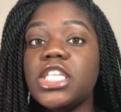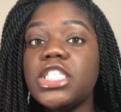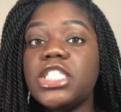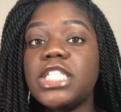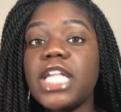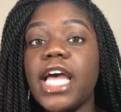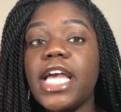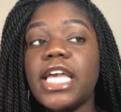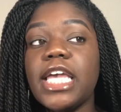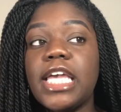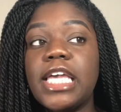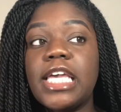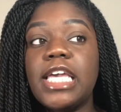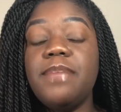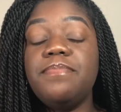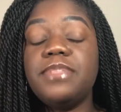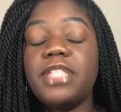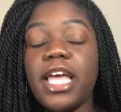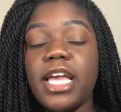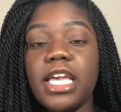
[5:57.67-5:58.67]
It's like
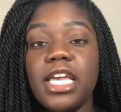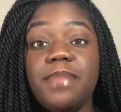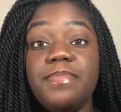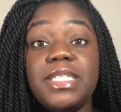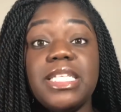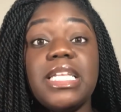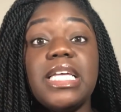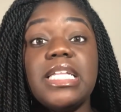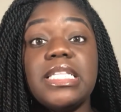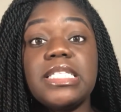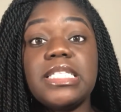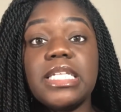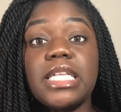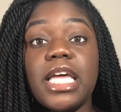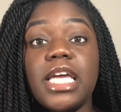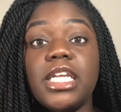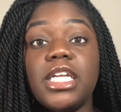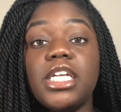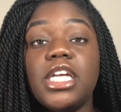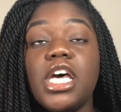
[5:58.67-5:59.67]
that keeps it
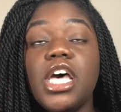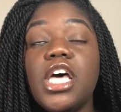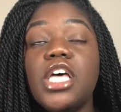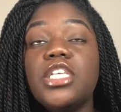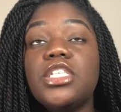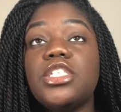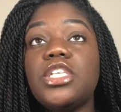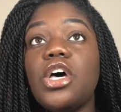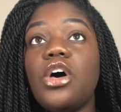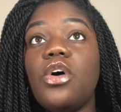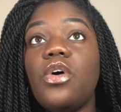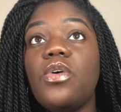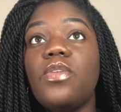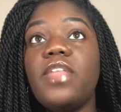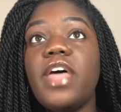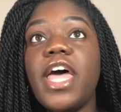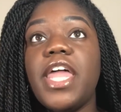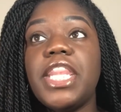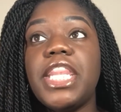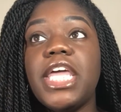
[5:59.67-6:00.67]
insulated, so
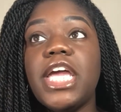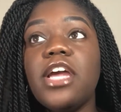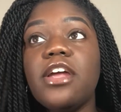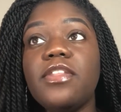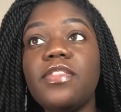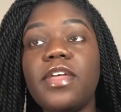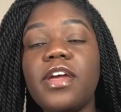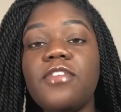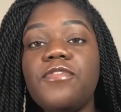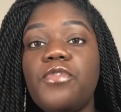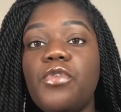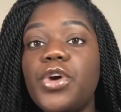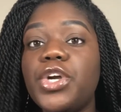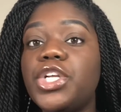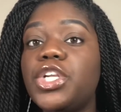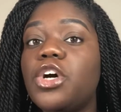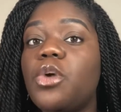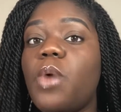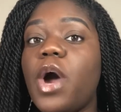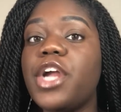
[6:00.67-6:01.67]
that therefore,
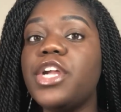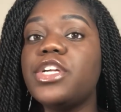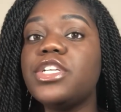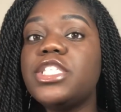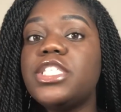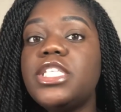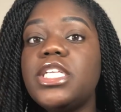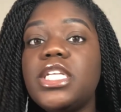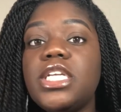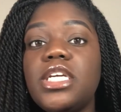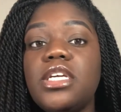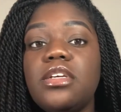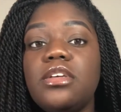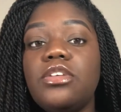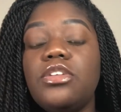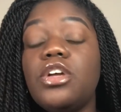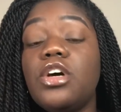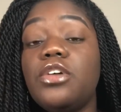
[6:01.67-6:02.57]
you know, while you're sitting, you